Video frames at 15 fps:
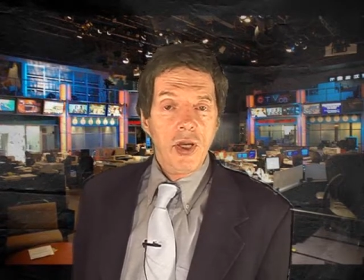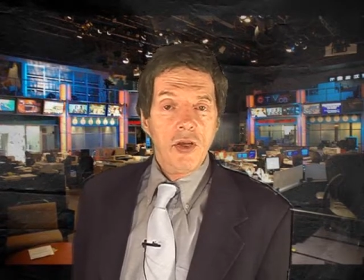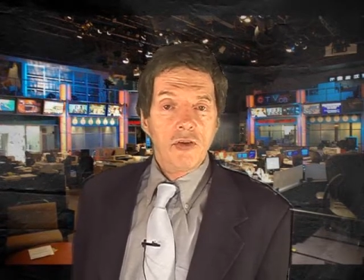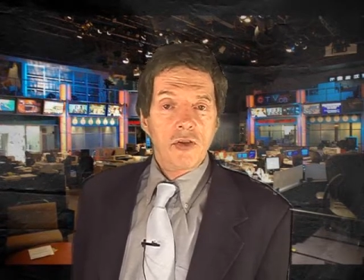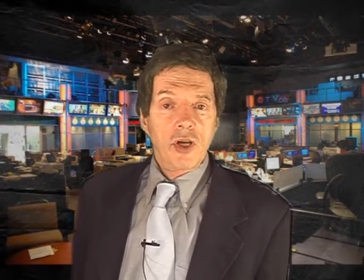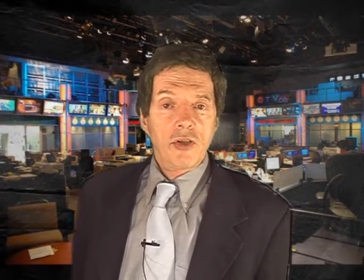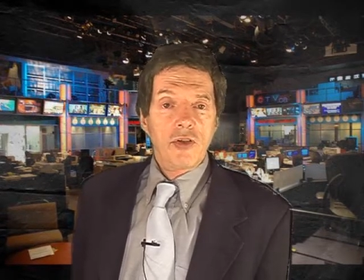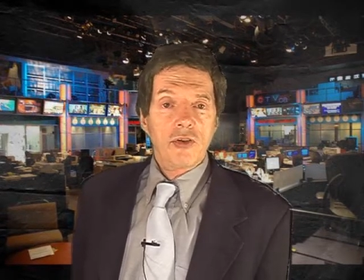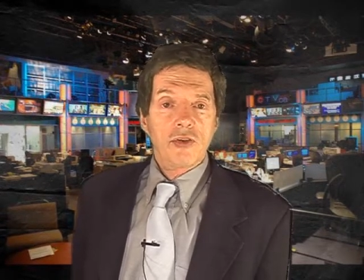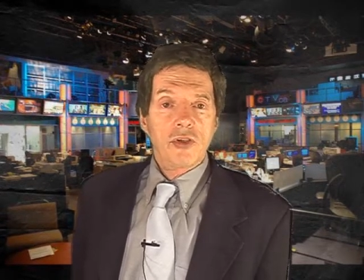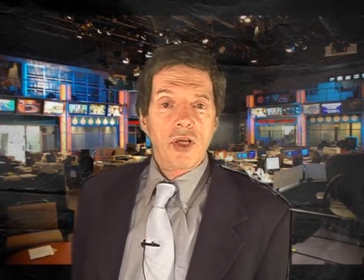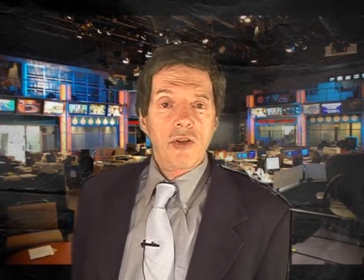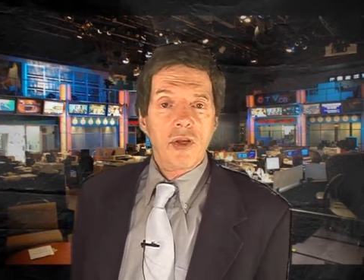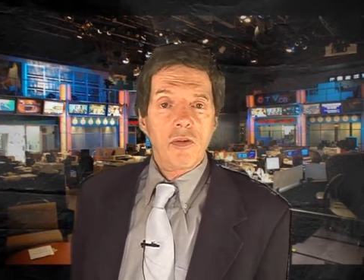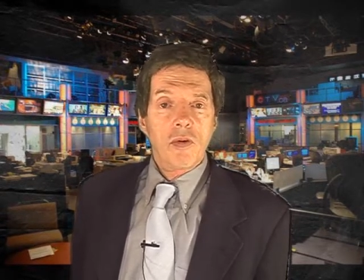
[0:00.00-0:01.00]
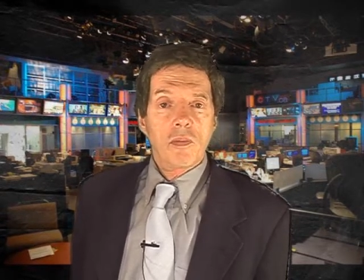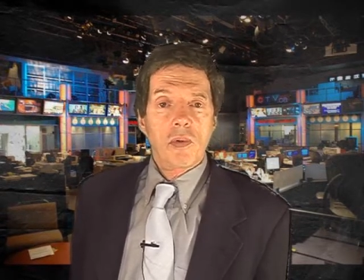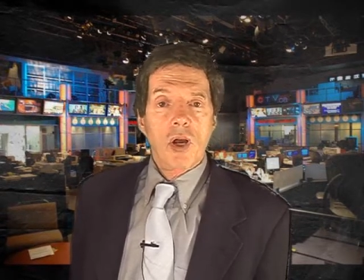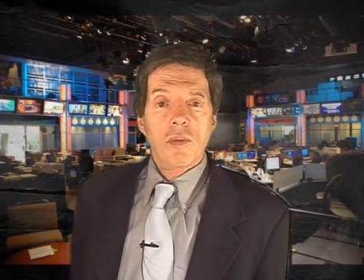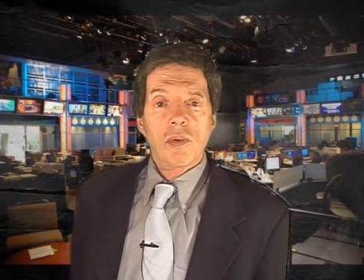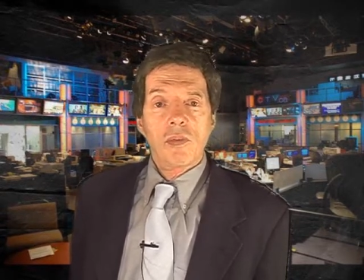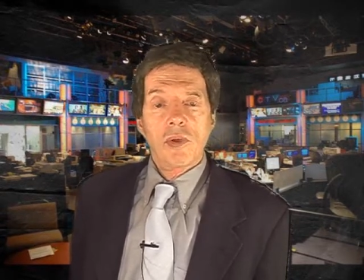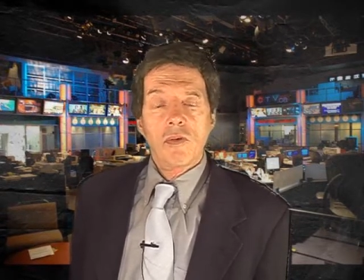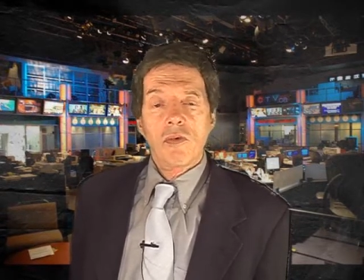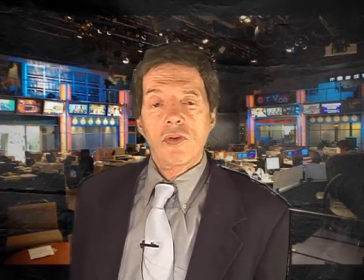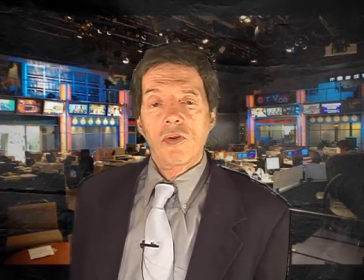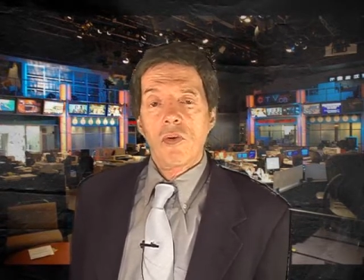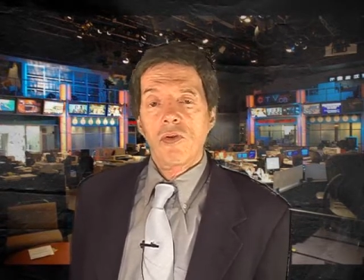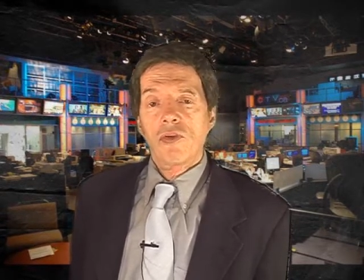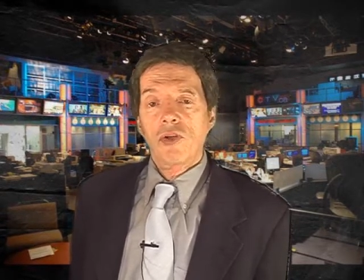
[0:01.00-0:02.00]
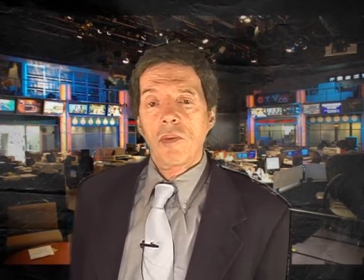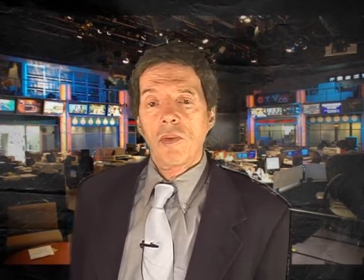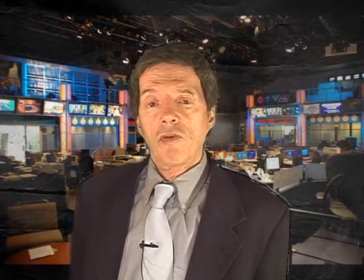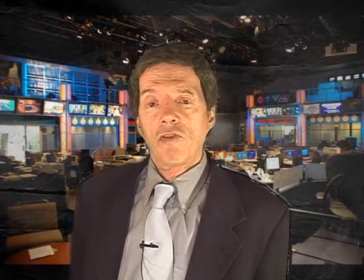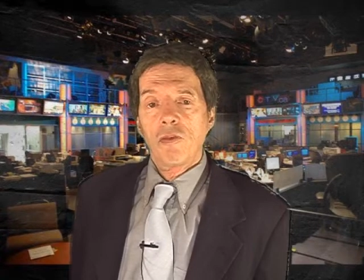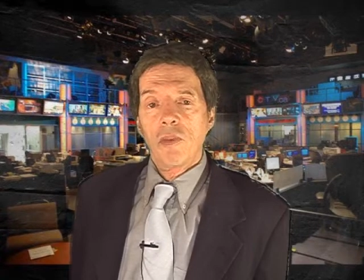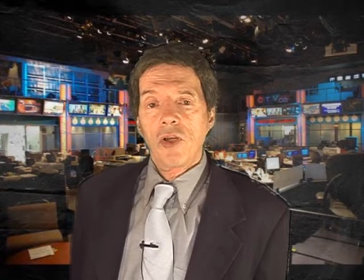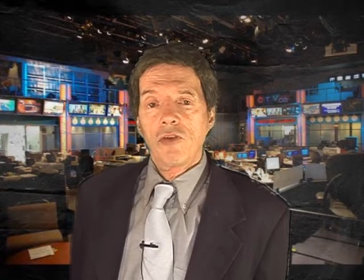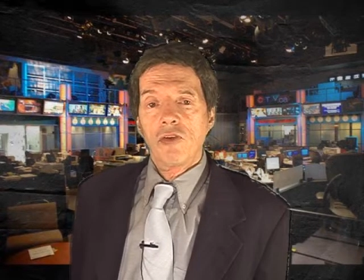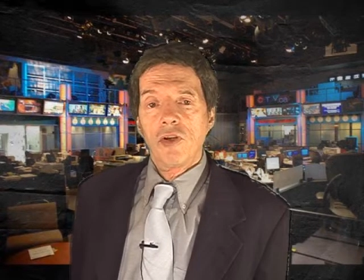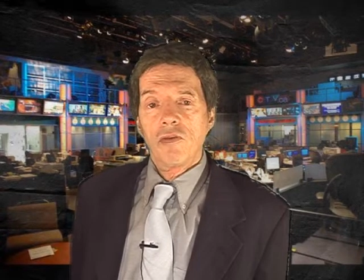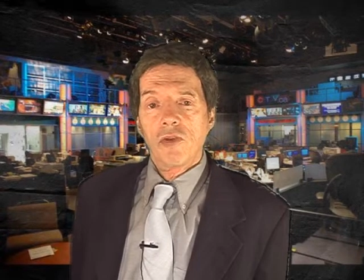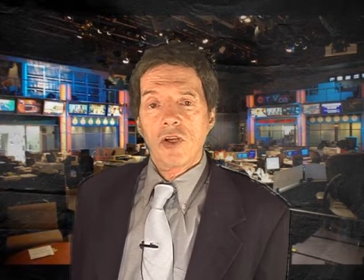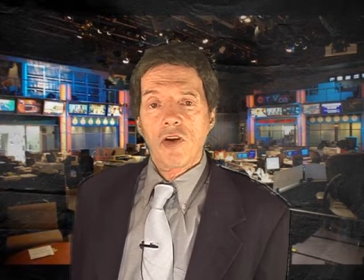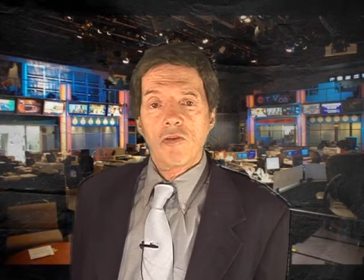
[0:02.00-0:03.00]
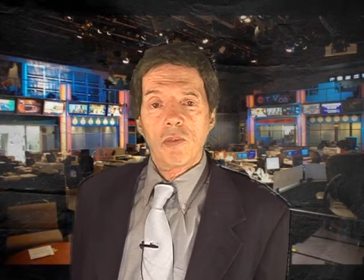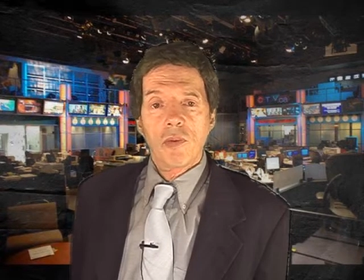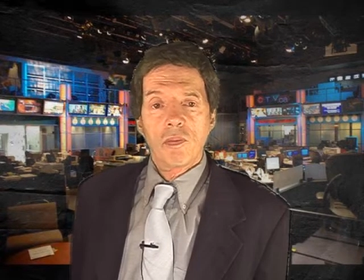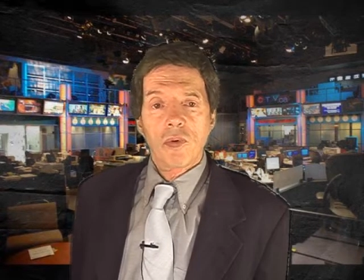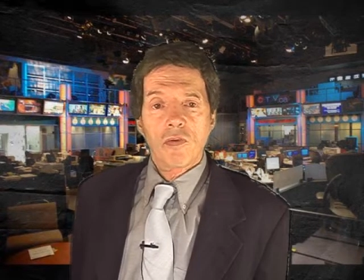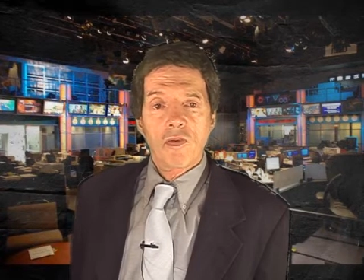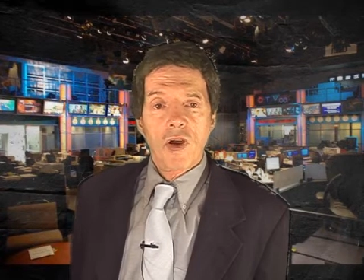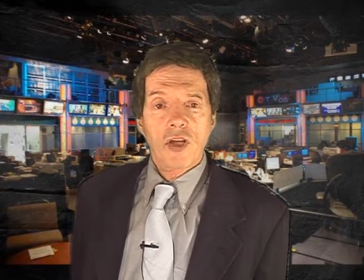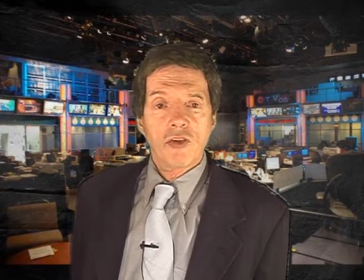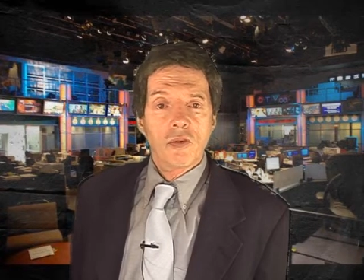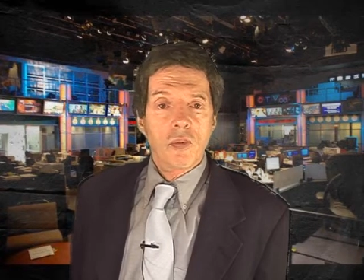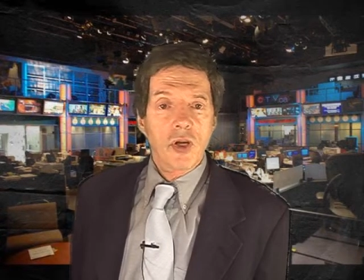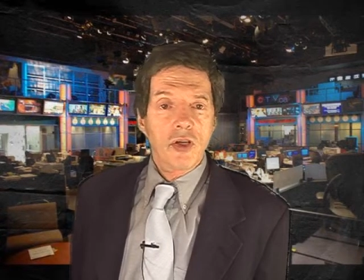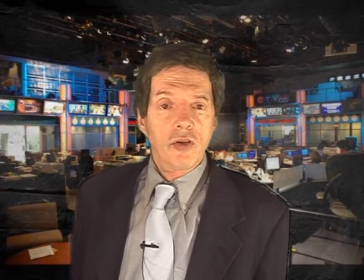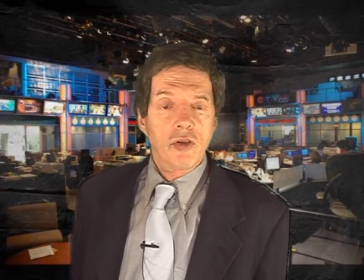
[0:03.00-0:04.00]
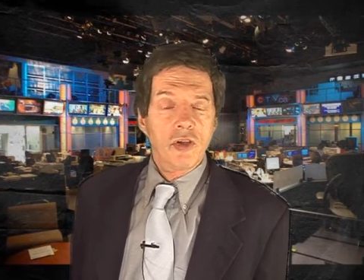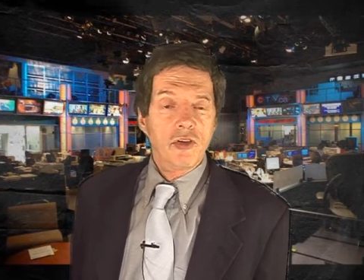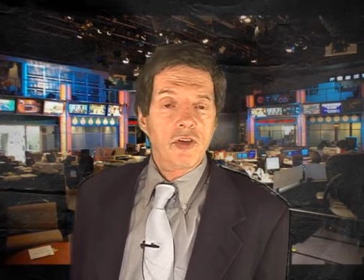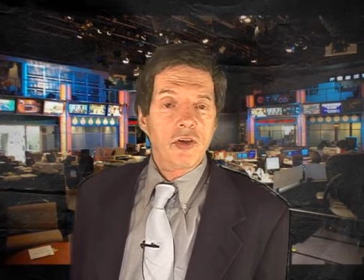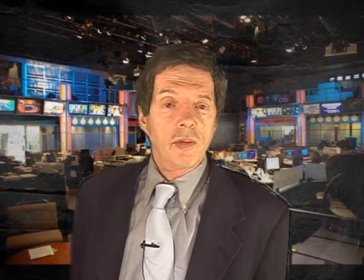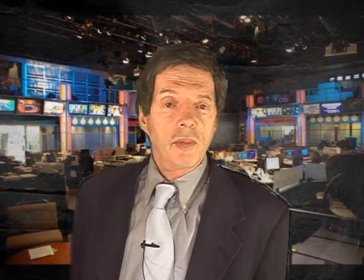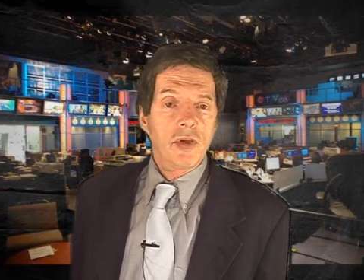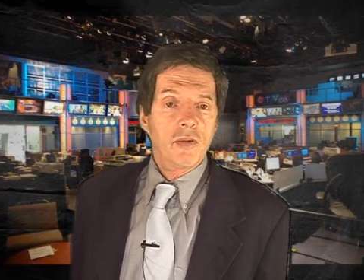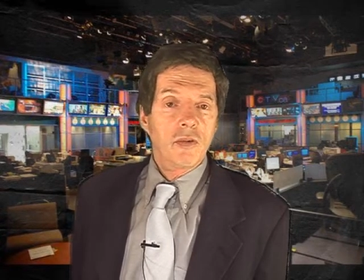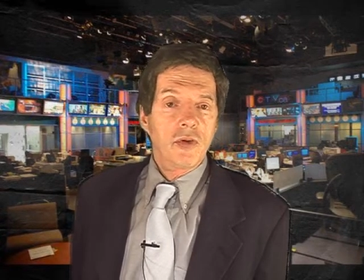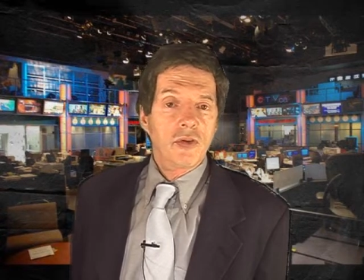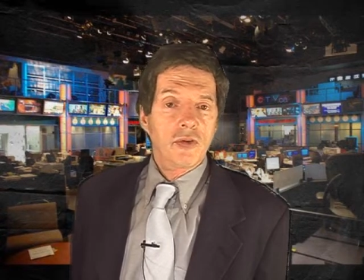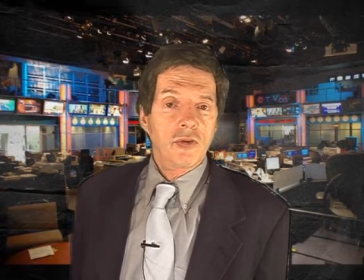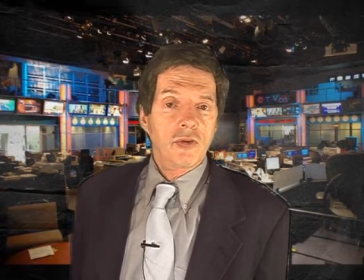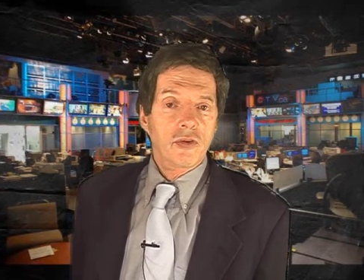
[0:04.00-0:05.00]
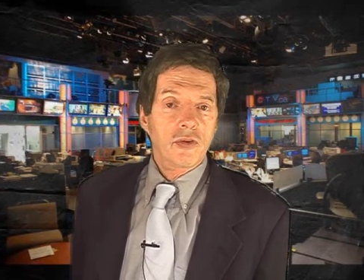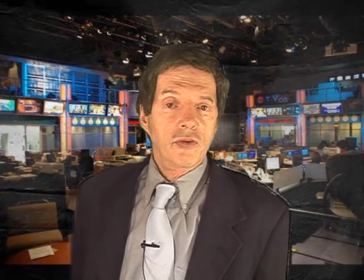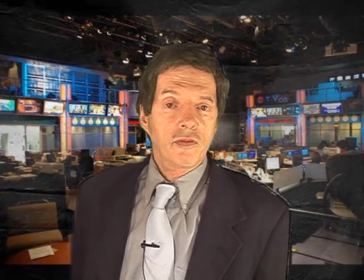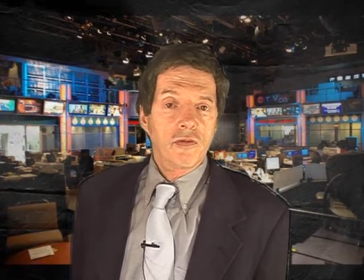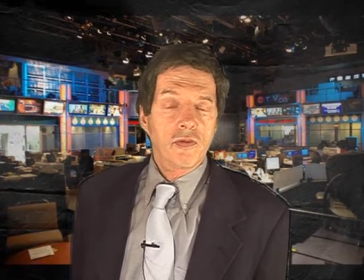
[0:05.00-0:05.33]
Scientists say they will probably withhold some information if the government provides a way to legitimate researchers